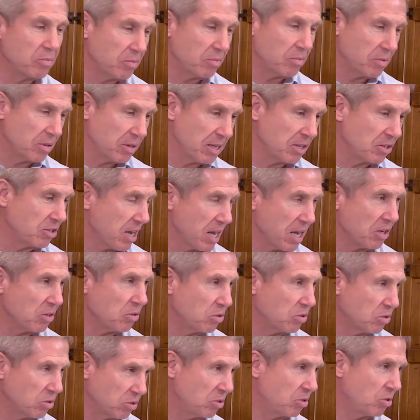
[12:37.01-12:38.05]
they say
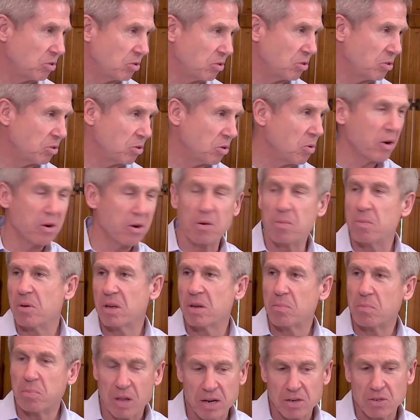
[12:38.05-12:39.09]
200
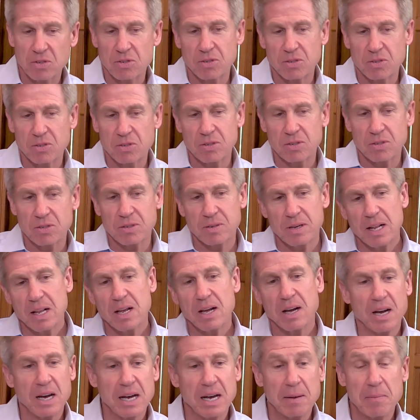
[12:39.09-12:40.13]
million plus.
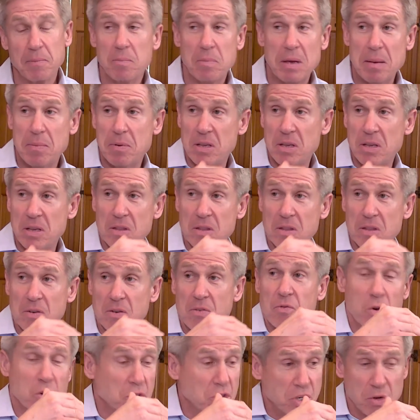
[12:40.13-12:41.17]
Maybe in the
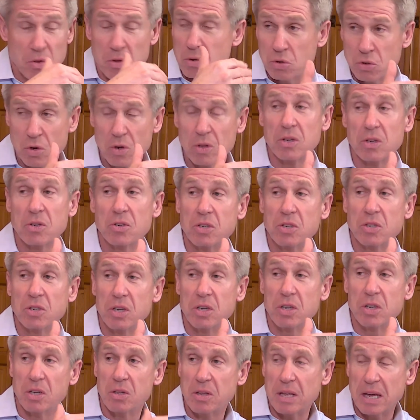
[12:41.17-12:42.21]
first year they'll certainly see
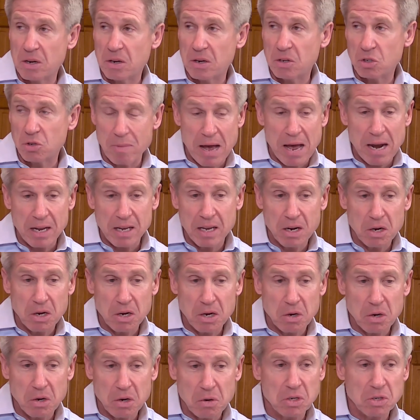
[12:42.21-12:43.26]
a dramatic
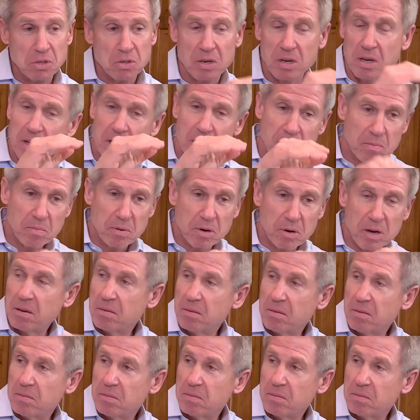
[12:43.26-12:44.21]
increase, but